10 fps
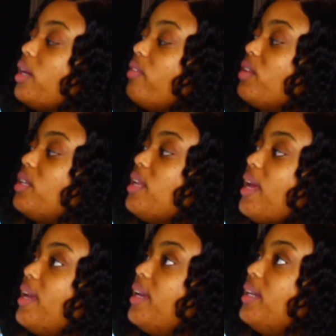have the
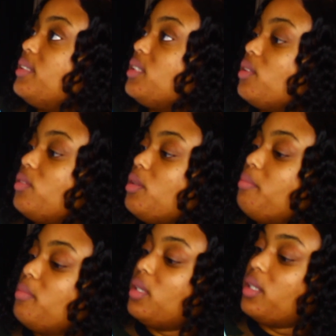days of the
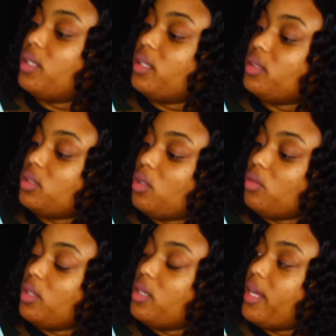month
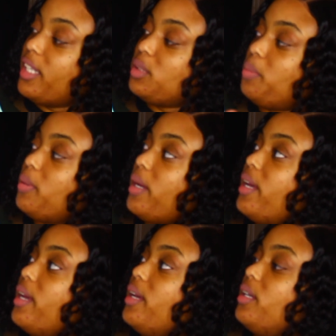on the next
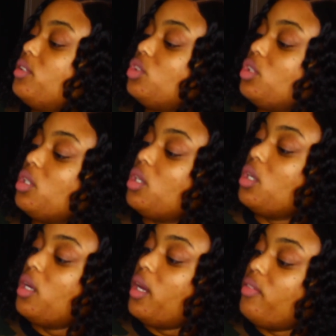page.
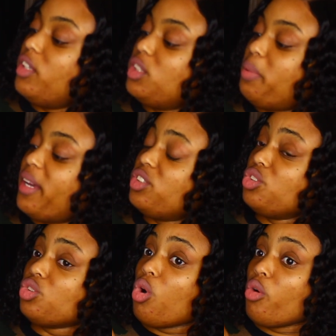And these
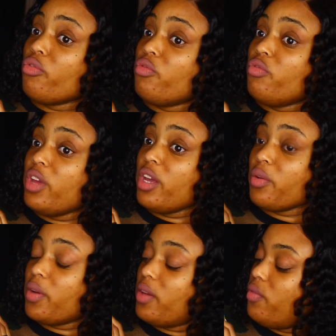pages are
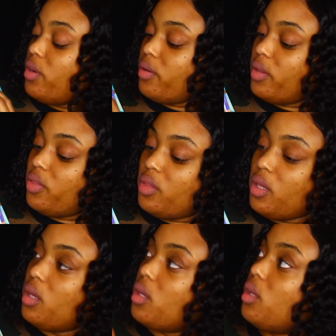very, very
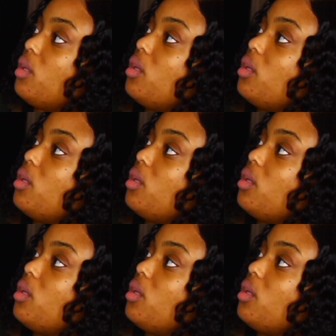thick.